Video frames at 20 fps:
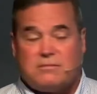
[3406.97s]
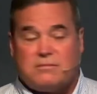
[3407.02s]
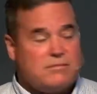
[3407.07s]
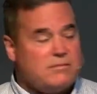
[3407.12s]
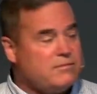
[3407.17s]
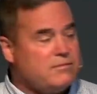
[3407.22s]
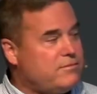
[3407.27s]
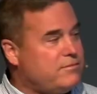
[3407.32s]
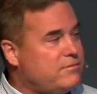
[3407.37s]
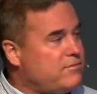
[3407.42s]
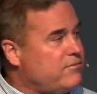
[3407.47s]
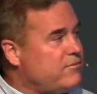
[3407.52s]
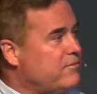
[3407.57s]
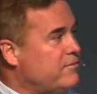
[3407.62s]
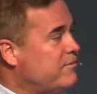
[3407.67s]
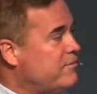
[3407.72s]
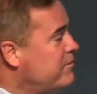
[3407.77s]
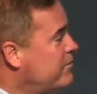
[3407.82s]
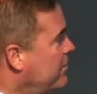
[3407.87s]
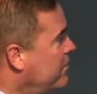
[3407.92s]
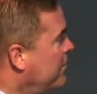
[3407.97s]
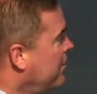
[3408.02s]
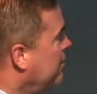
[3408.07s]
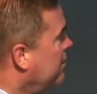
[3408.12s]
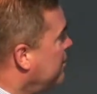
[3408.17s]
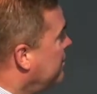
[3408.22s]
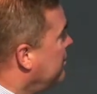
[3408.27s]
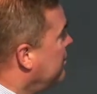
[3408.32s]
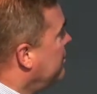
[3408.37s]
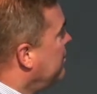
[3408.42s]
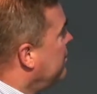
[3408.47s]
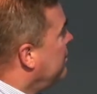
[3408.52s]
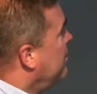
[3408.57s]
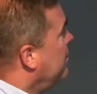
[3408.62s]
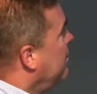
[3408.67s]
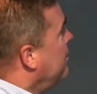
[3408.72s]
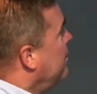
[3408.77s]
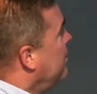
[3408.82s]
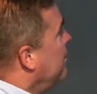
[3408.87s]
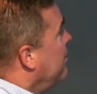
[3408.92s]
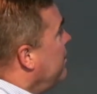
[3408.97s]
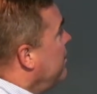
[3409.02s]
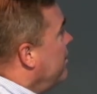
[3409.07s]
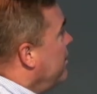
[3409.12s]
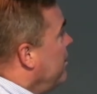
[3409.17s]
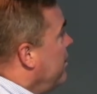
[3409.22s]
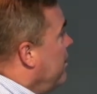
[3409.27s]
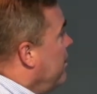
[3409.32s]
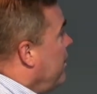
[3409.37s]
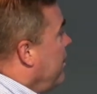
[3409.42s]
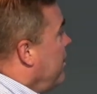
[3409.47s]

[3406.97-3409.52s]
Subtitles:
(no one is talking)